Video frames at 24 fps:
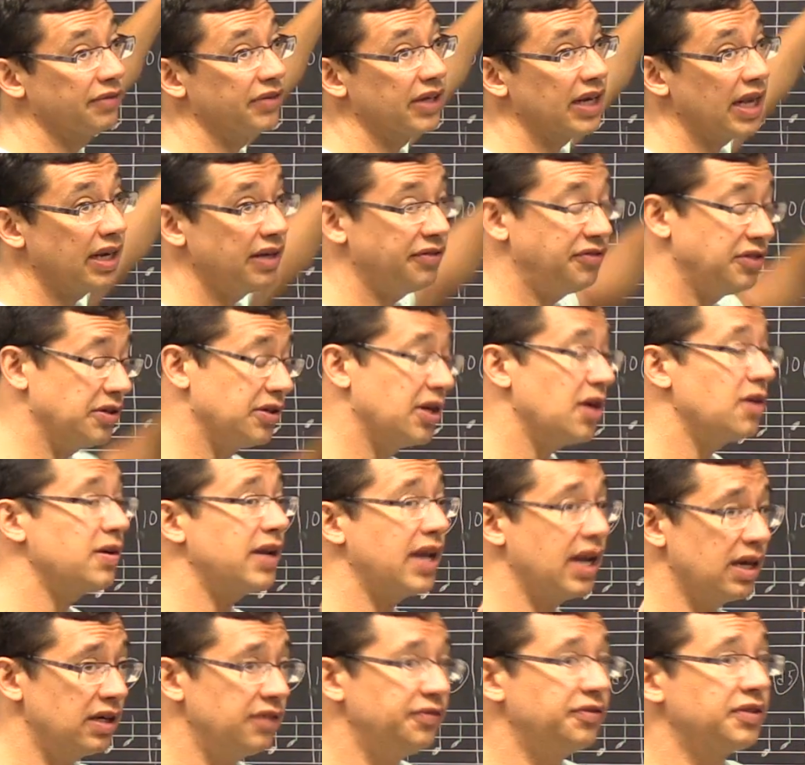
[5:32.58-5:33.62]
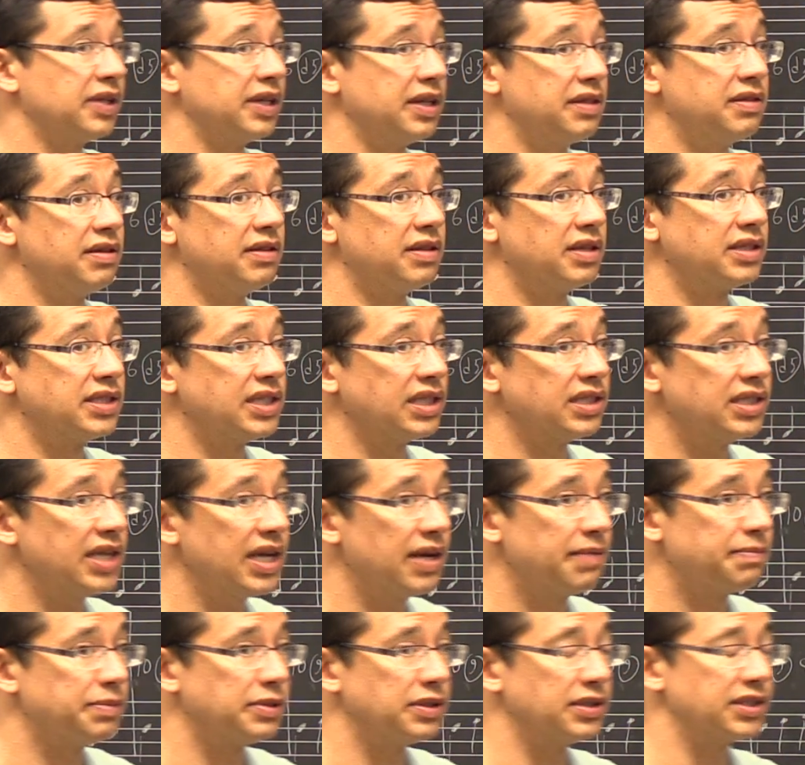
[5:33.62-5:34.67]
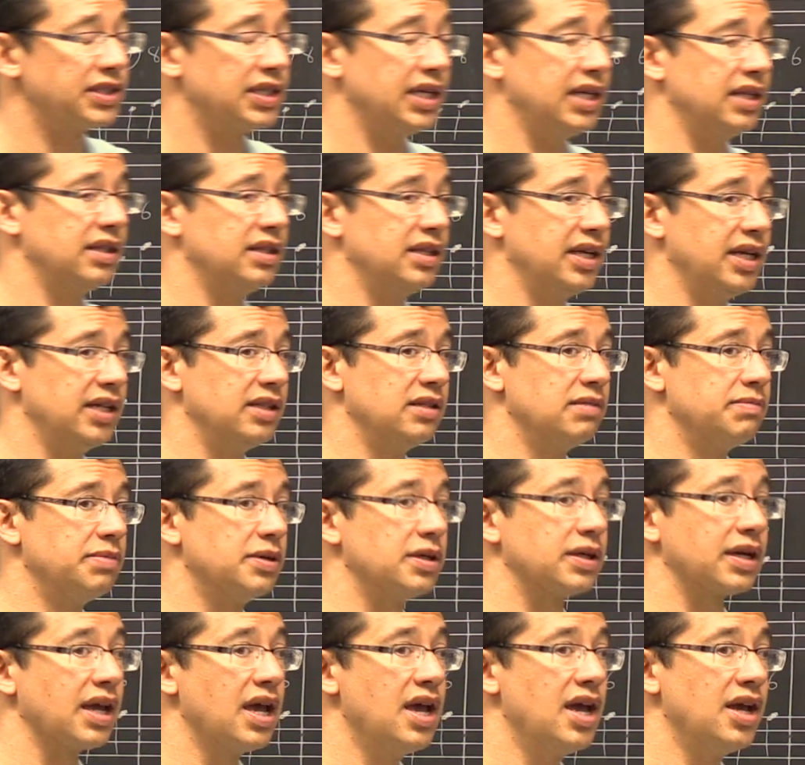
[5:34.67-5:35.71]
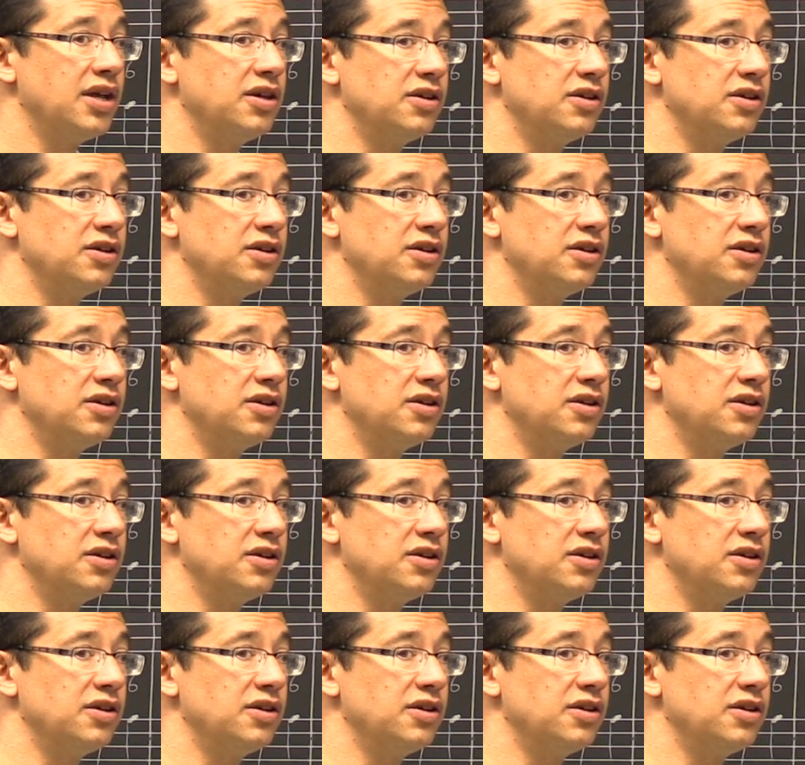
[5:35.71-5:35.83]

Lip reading: of it. And if you go carefully through those examples in the book,